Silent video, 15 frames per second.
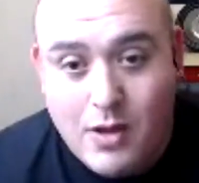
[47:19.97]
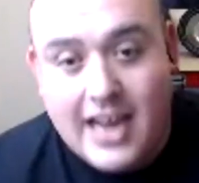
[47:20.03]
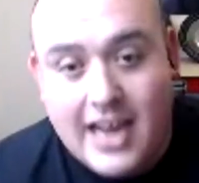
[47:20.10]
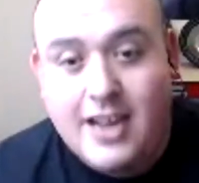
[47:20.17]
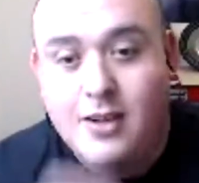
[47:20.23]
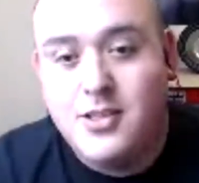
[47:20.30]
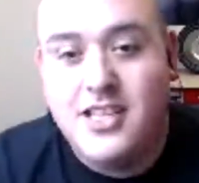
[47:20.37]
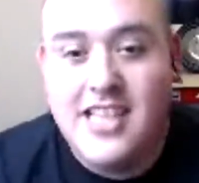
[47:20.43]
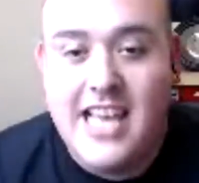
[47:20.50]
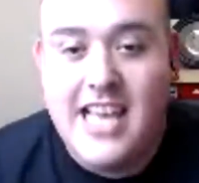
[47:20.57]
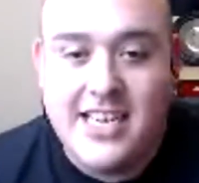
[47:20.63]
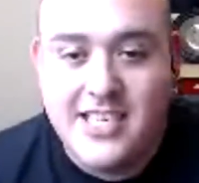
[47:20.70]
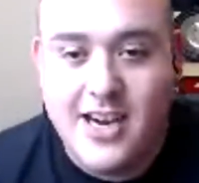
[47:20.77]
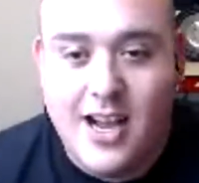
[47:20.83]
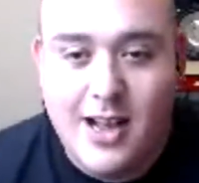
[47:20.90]
I go to that
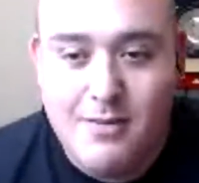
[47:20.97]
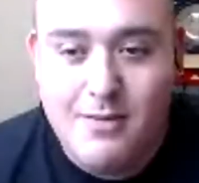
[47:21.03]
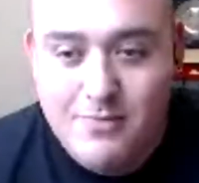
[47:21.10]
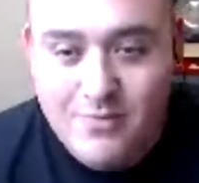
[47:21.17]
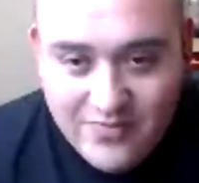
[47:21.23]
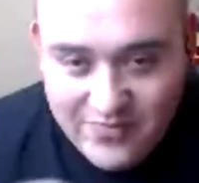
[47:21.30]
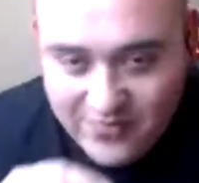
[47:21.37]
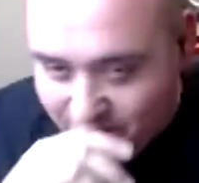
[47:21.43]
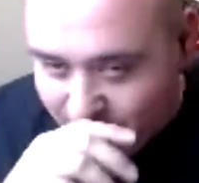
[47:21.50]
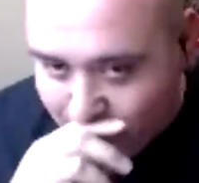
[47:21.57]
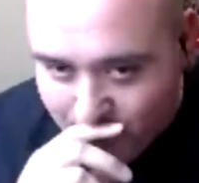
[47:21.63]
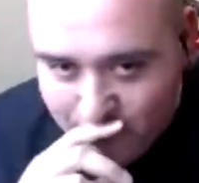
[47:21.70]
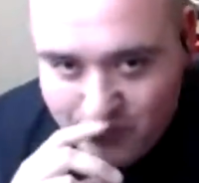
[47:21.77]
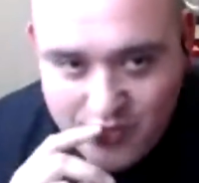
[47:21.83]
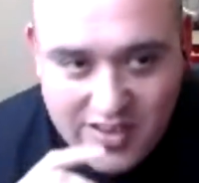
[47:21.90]
shop,
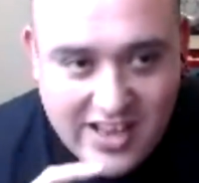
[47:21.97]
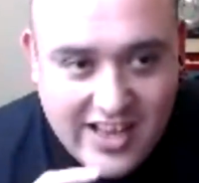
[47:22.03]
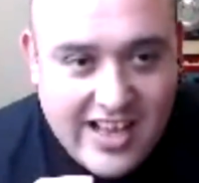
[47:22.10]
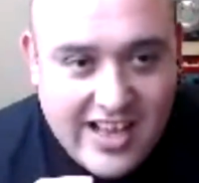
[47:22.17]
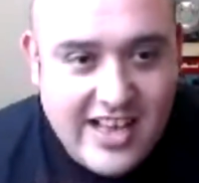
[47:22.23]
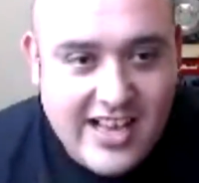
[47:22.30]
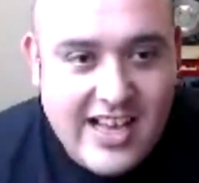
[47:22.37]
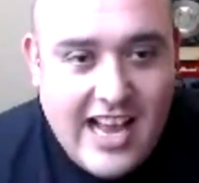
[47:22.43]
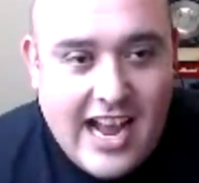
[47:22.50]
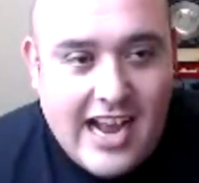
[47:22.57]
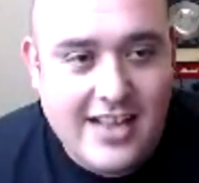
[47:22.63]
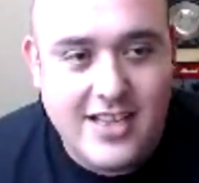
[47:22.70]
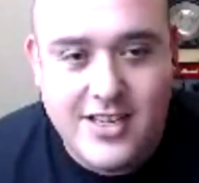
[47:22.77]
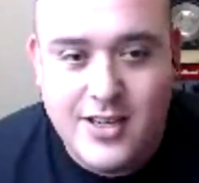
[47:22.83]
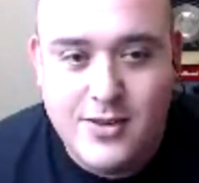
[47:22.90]
and
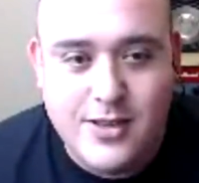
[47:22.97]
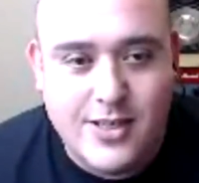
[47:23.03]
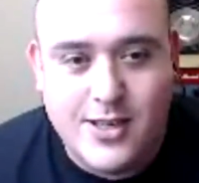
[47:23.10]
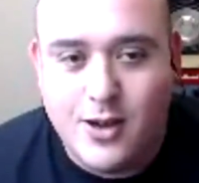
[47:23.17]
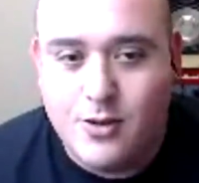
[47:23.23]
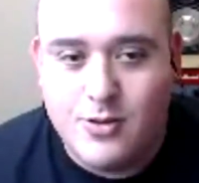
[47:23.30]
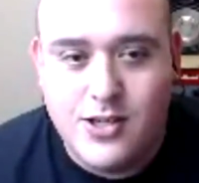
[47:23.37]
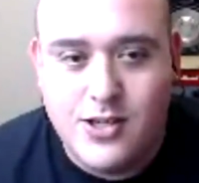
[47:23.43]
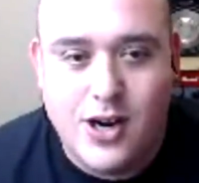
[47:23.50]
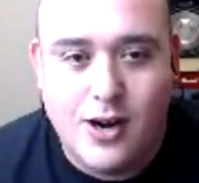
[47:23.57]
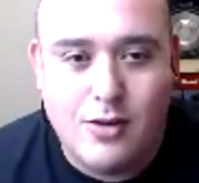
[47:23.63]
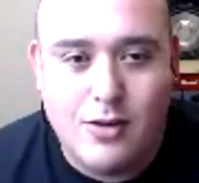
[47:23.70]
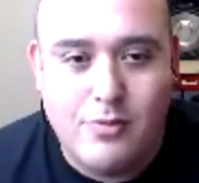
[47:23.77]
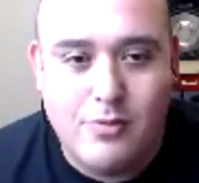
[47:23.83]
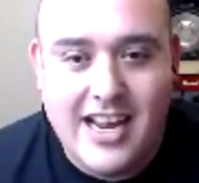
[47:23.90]
the dude's a total
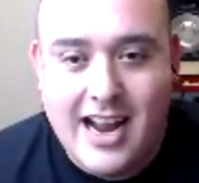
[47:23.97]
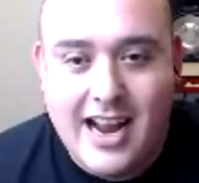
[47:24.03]
jerk, man.